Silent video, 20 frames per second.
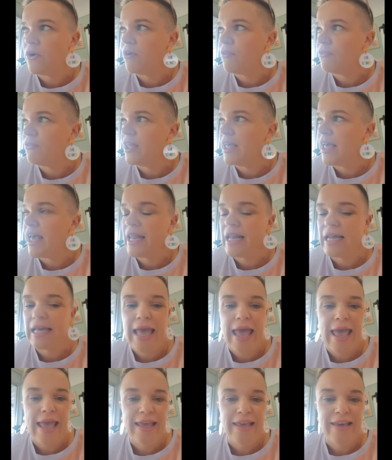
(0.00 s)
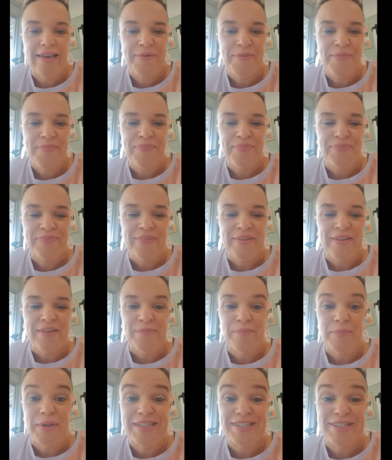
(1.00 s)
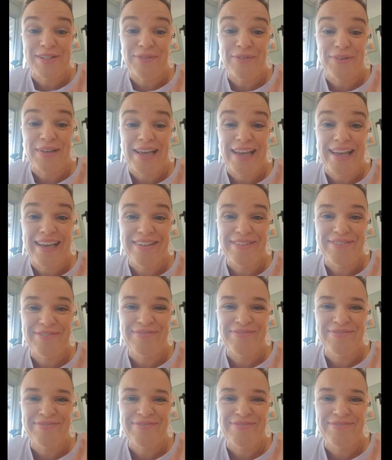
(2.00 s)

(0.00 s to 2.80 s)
coffee and a cake, a bit of self-care,